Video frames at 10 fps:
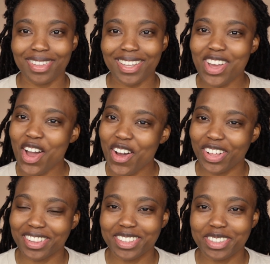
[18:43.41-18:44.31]

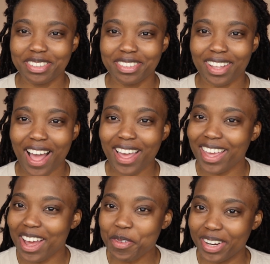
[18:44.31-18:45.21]
y'all, I
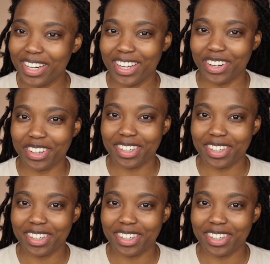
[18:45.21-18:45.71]
can't win here.